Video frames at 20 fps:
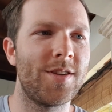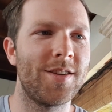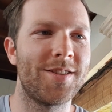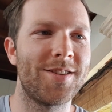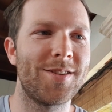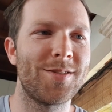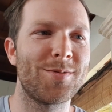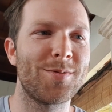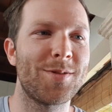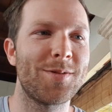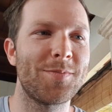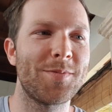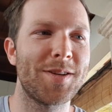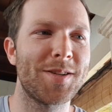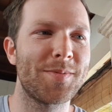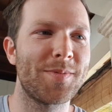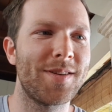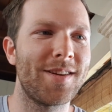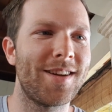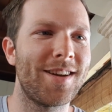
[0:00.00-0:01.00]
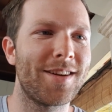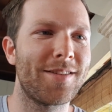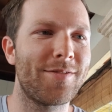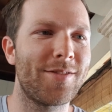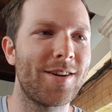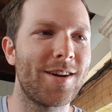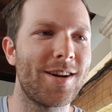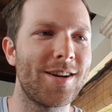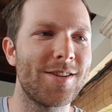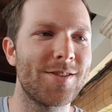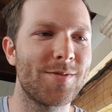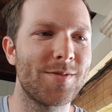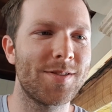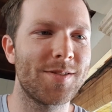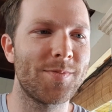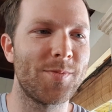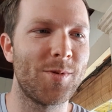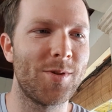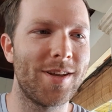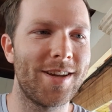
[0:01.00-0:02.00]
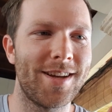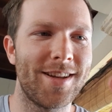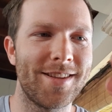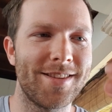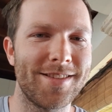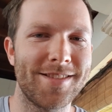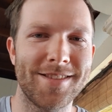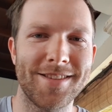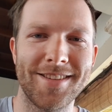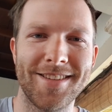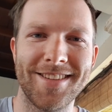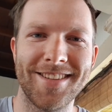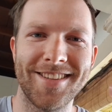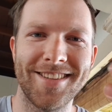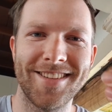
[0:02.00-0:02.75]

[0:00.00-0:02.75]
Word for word: This is what it must be like for guys with small hands.